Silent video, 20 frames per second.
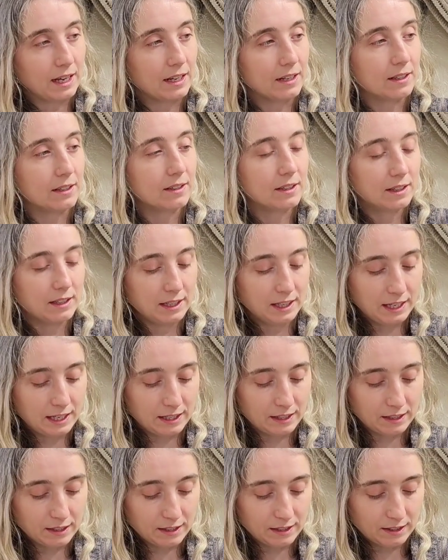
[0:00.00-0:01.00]
And
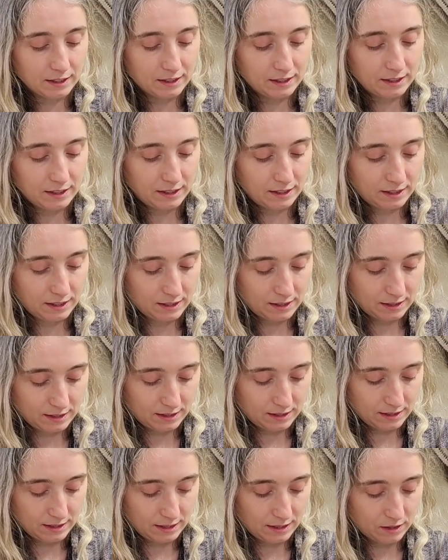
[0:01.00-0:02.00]
in
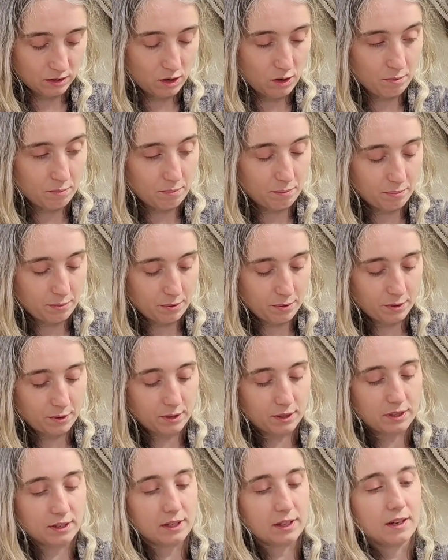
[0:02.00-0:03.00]
the top,
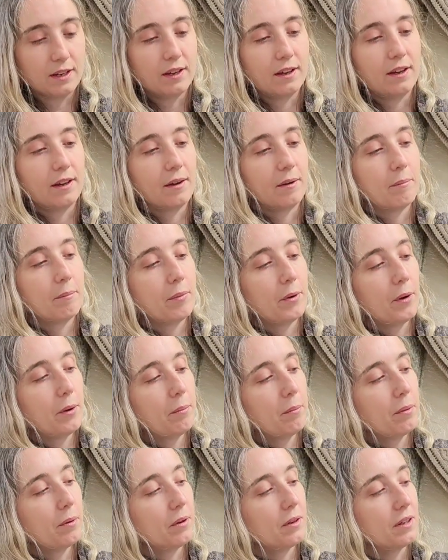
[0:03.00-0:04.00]
the
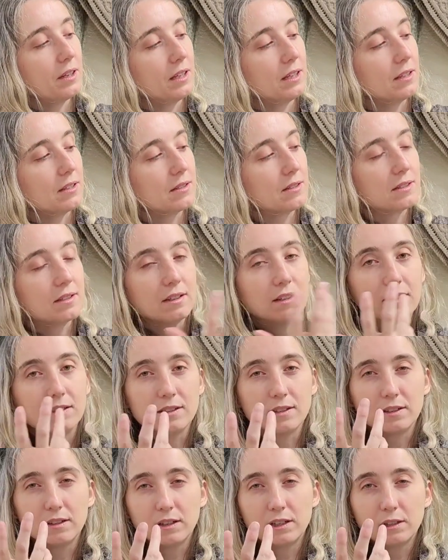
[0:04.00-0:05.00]
purple
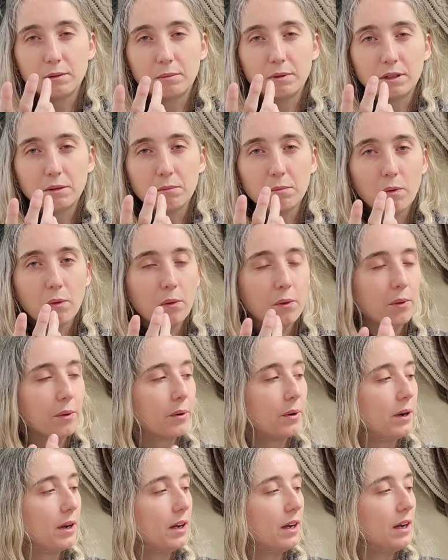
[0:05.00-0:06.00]
is a little bit
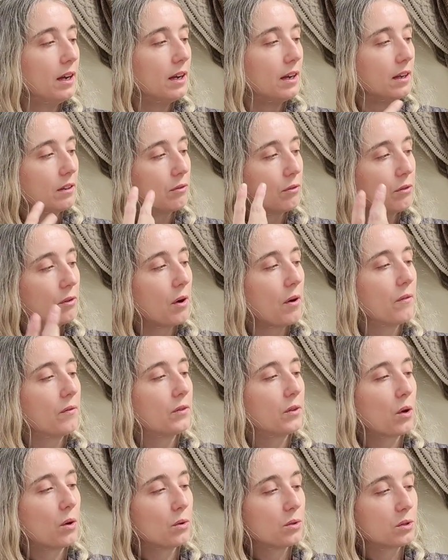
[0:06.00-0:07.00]
more in
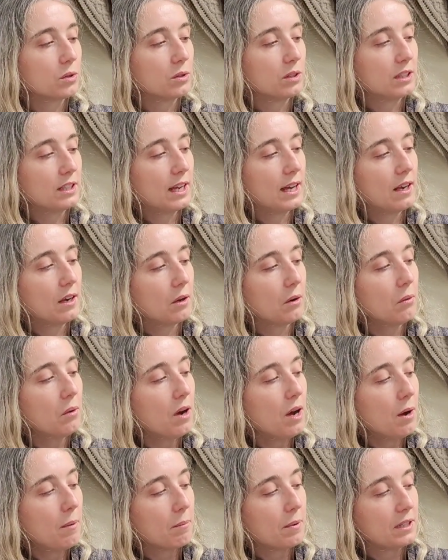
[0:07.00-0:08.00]
front, also the
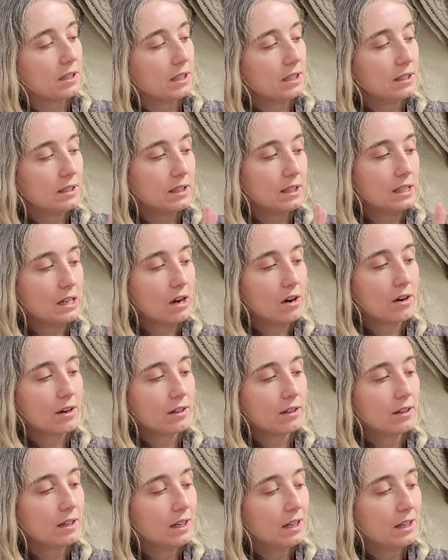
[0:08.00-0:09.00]
yellow, but in the
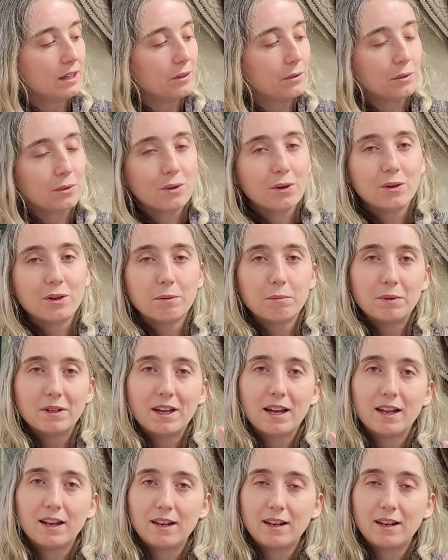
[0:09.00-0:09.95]
yarn you're gonna